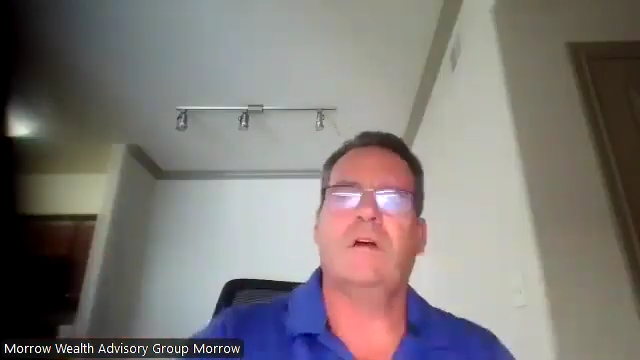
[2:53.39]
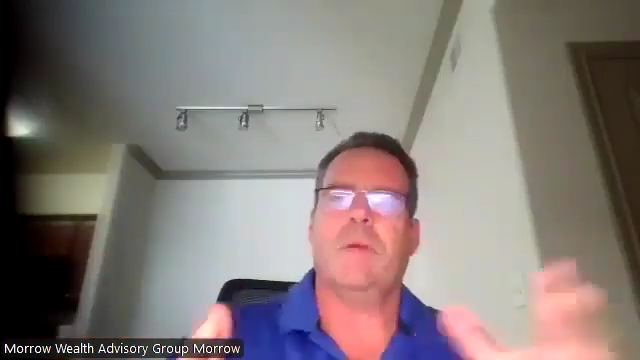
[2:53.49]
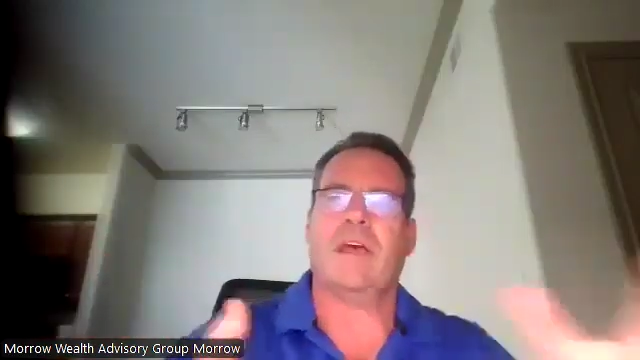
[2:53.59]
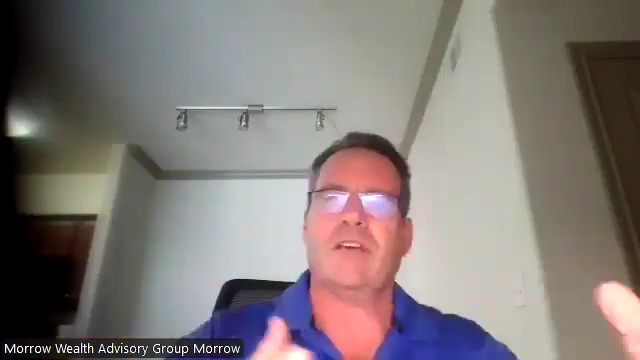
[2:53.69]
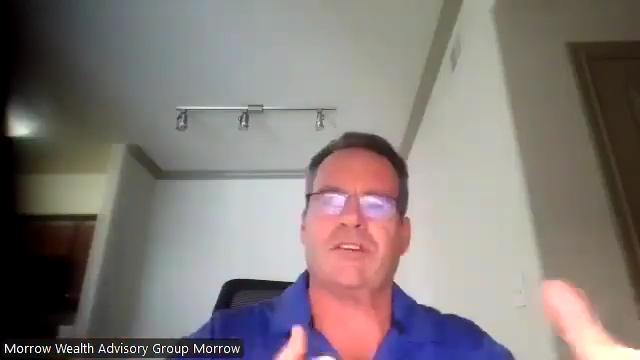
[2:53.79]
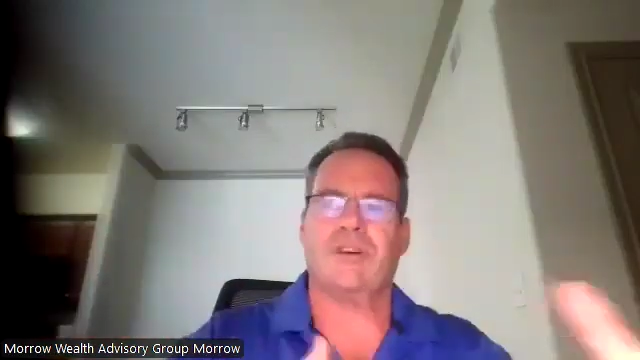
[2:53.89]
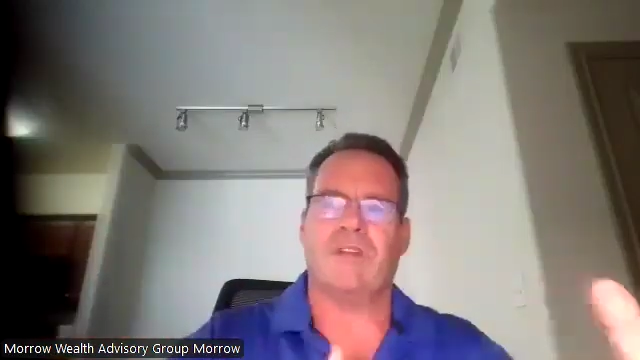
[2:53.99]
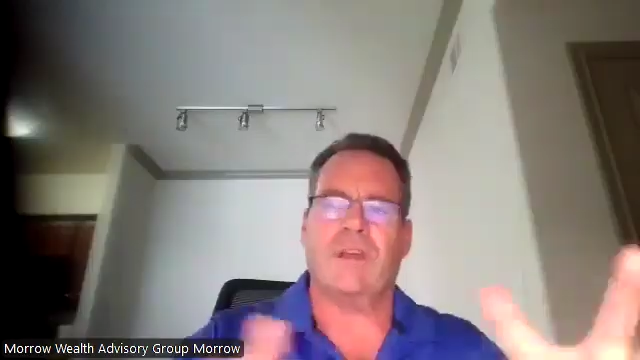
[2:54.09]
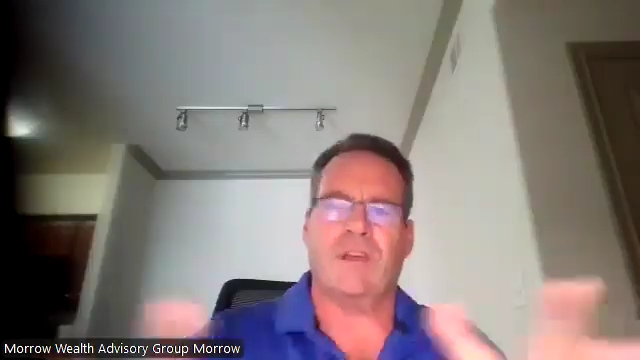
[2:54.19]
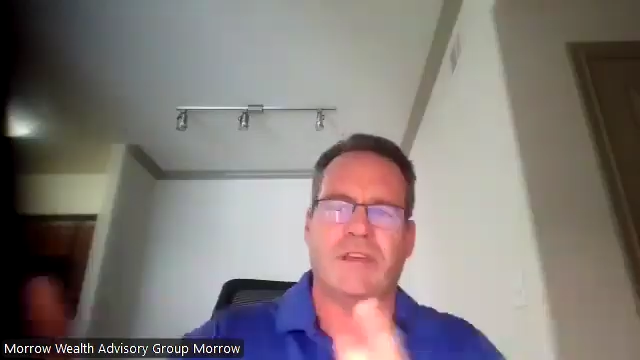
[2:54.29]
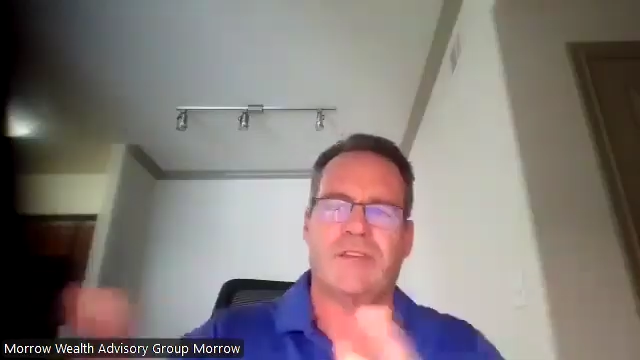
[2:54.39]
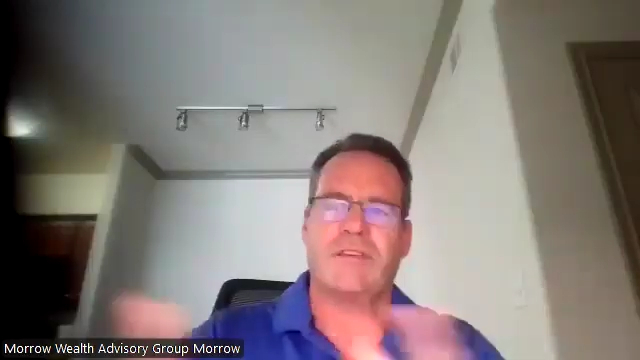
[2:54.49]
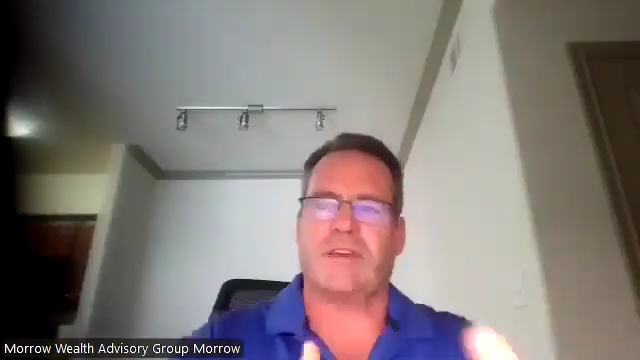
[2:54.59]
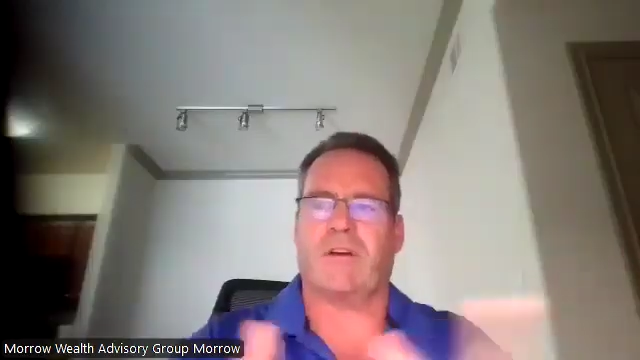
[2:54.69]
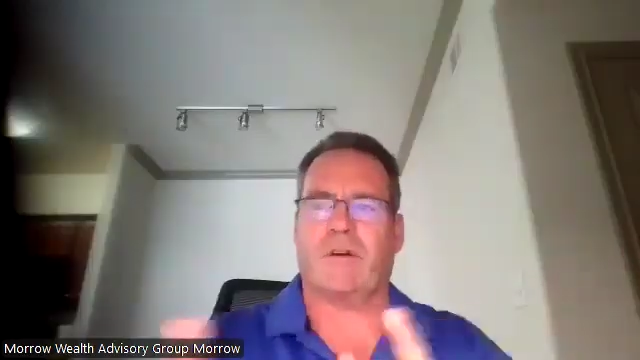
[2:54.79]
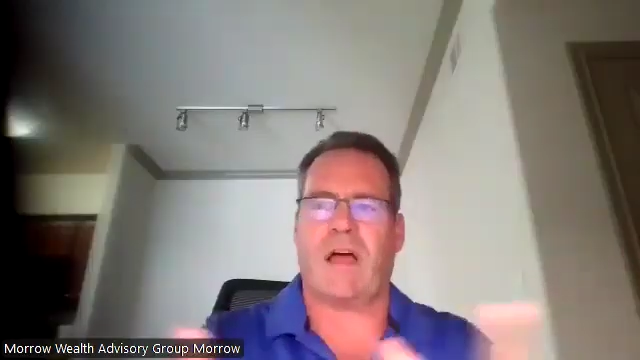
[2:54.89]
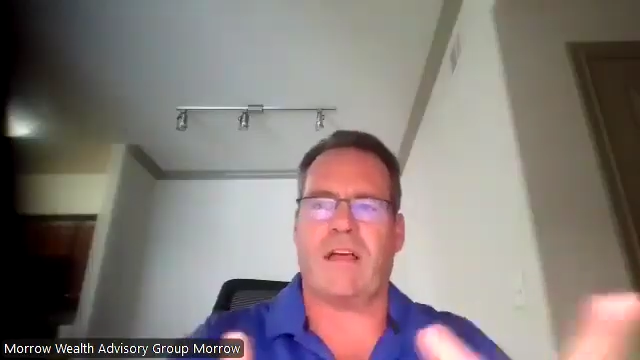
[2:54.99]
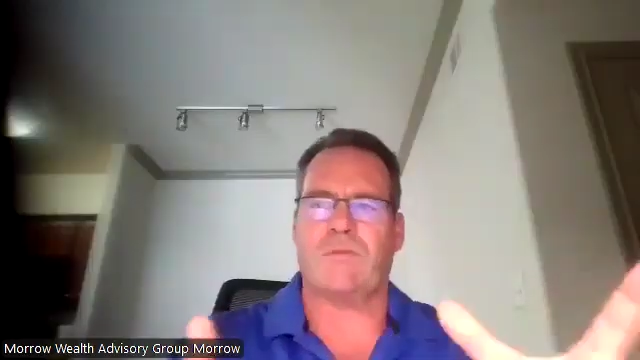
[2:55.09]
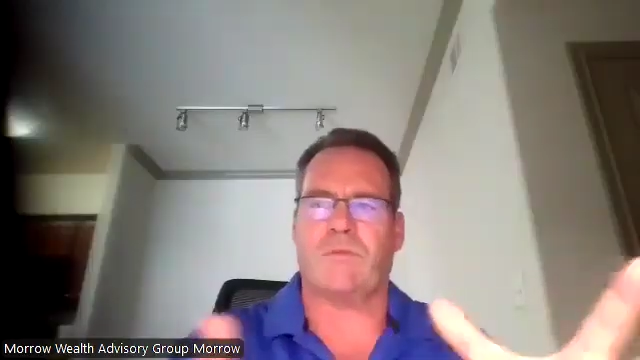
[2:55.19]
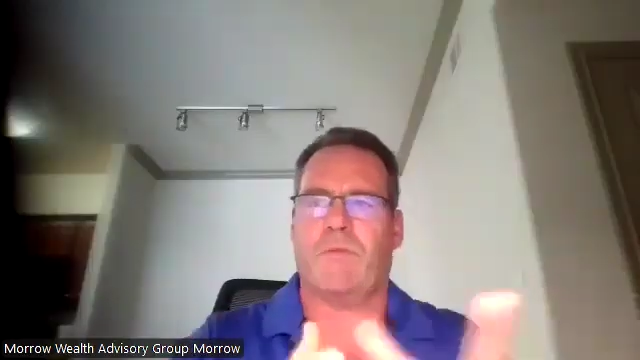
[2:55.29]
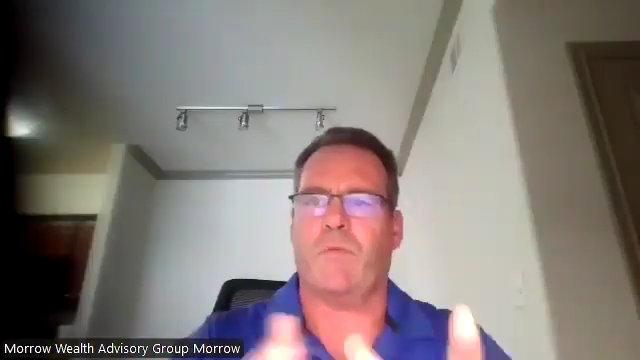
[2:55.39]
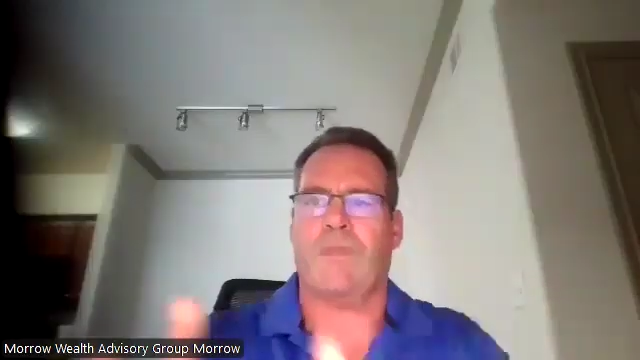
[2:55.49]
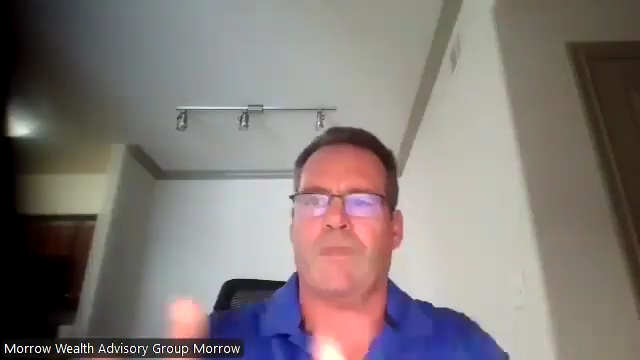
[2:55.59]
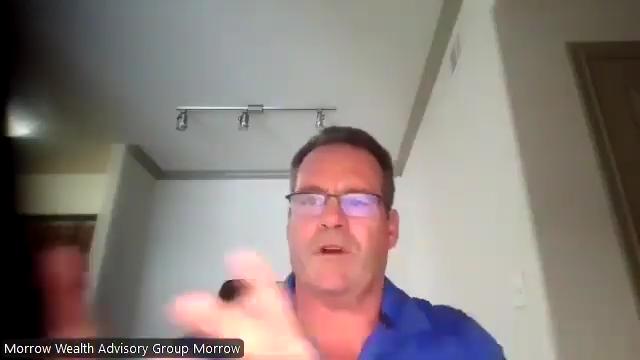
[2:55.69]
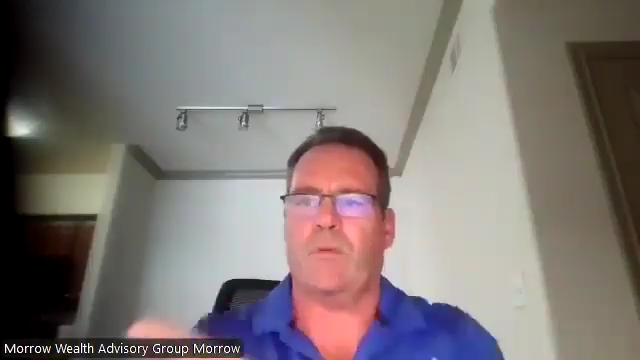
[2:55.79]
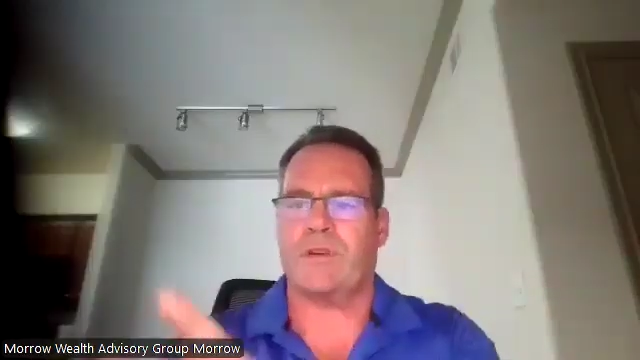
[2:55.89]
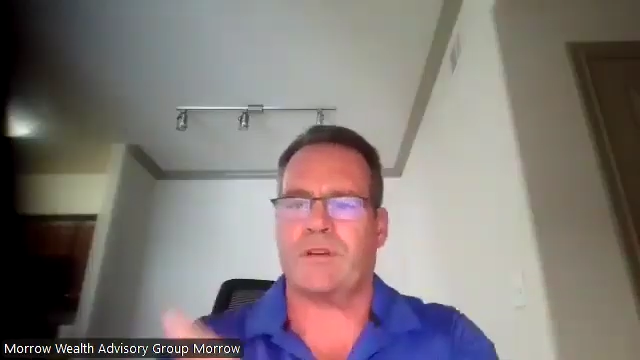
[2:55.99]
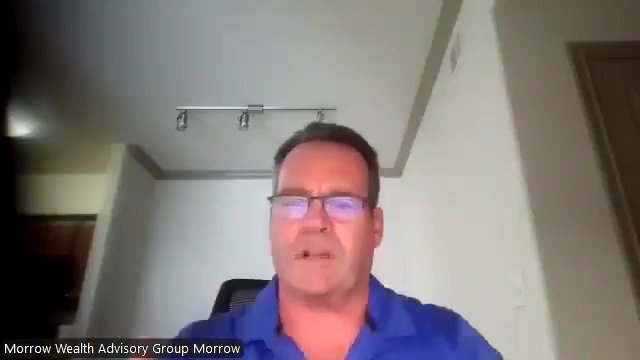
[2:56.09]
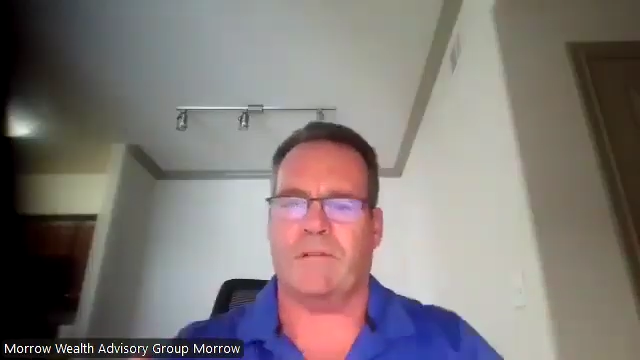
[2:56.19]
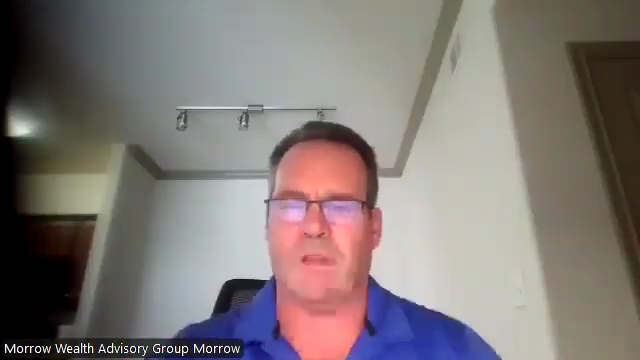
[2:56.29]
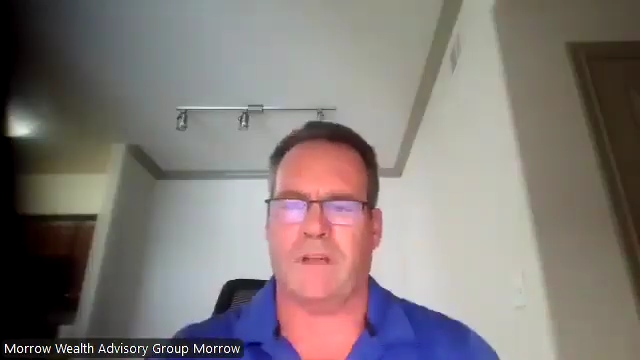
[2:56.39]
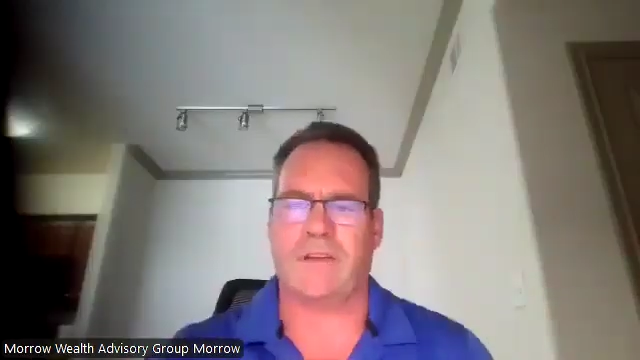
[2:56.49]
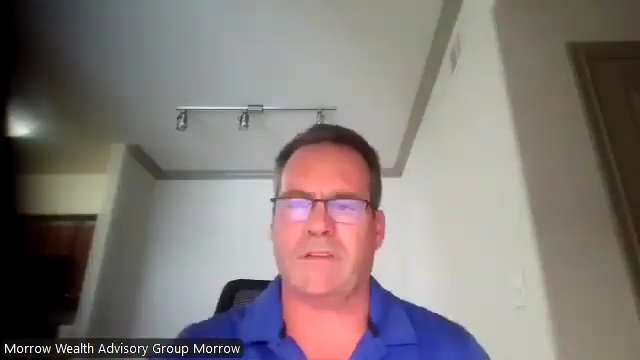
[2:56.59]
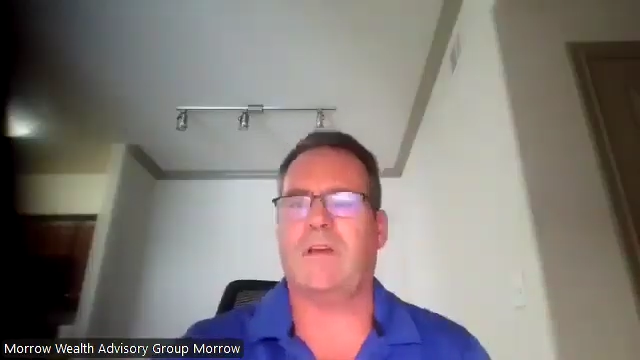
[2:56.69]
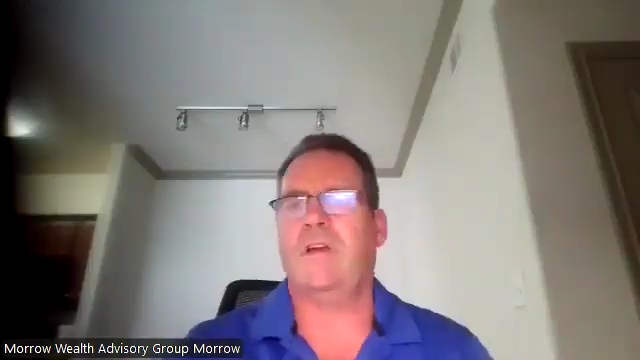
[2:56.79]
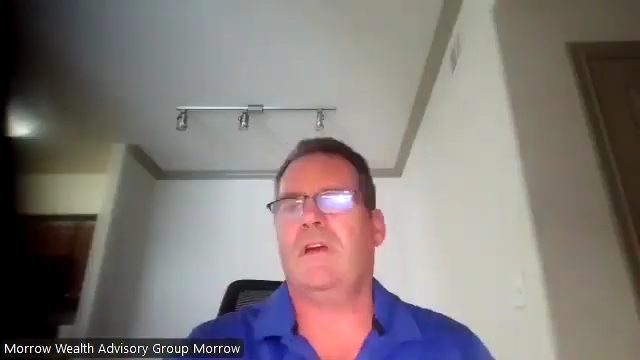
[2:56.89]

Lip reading: making sure that it is synchronized with what their risk level is.